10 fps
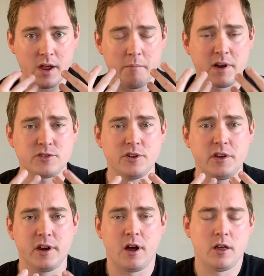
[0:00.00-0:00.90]
Make sure you
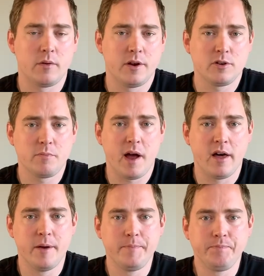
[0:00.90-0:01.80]
get it all around your
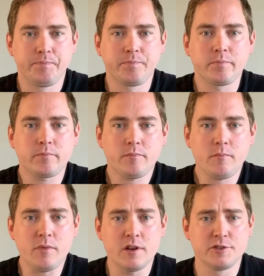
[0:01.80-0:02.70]
palate
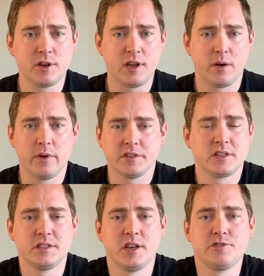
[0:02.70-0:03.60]
so you can get a real
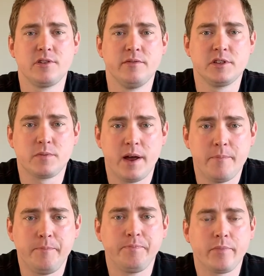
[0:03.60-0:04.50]
sensation of this wine.